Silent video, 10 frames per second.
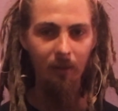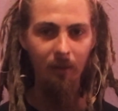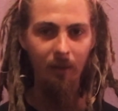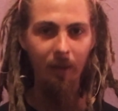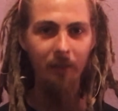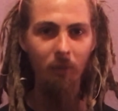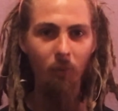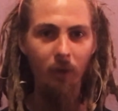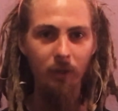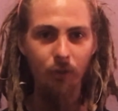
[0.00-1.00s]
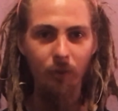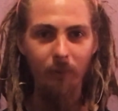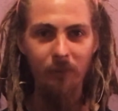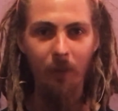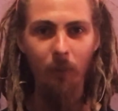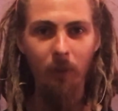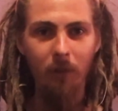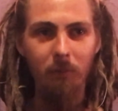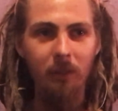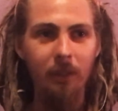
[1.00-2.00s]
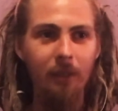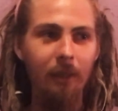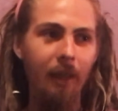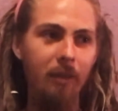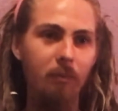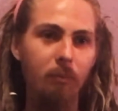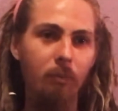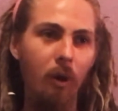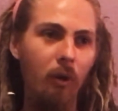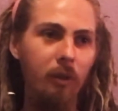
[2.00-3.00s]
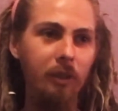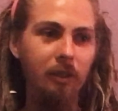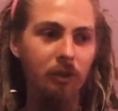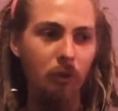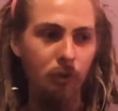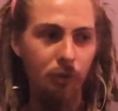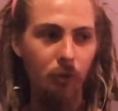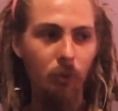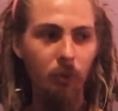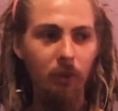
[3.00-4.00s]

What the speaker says: didn't want trips that were gonna be like party, social,